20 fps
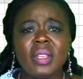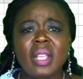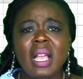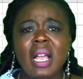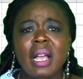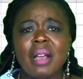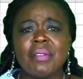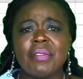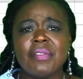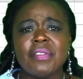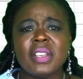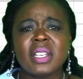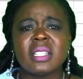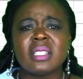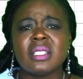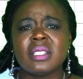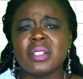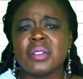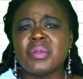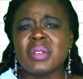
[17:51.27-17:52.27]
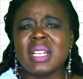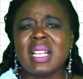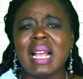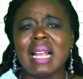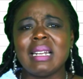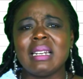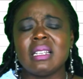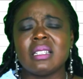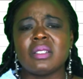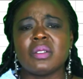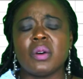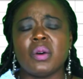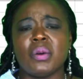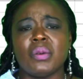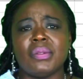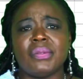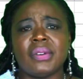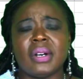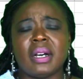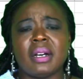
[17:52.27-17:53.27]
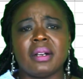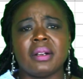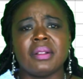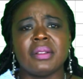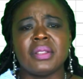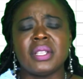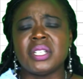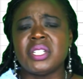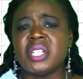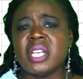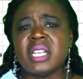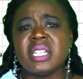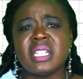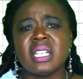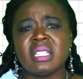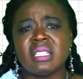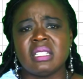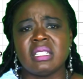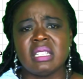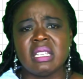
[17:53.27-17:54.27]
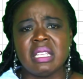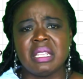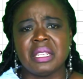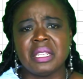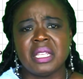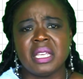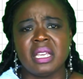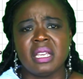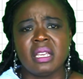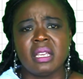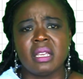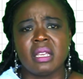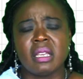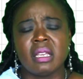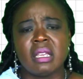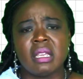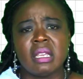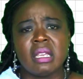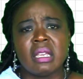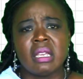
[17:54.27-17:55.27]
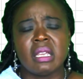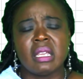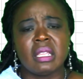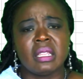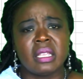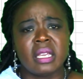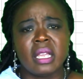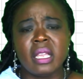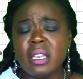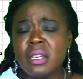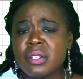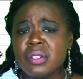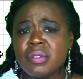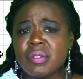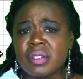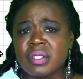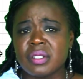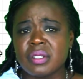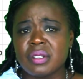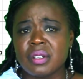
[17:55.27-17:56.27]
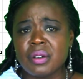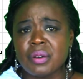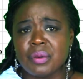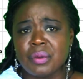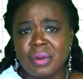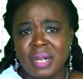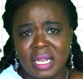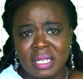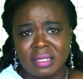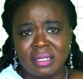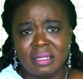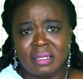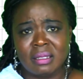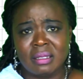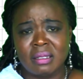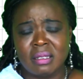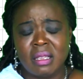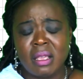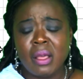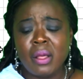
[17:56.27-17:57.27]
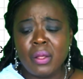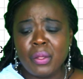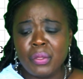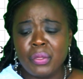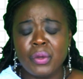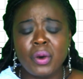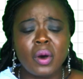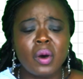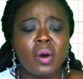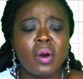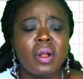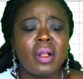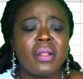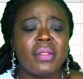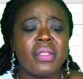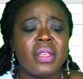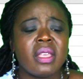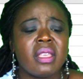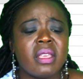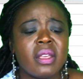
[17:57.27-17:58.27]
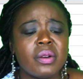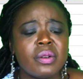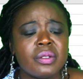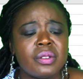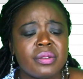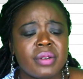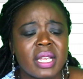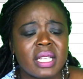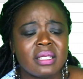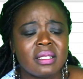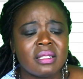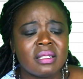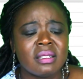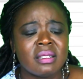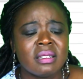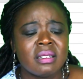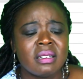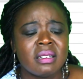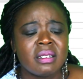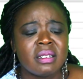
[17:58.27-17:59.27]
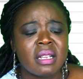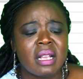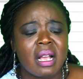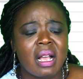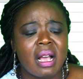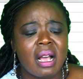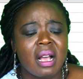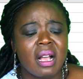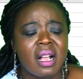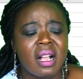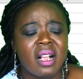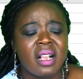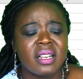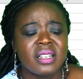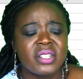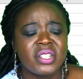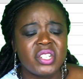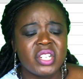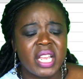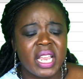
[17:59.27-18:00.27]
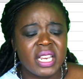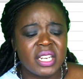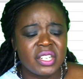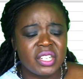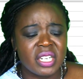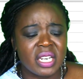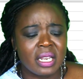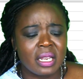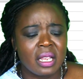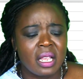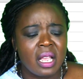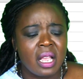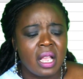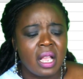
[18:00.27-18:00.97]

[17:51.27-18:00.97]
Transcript: are fixed regardless of the changes in the interest rates, though the yield rates are changing.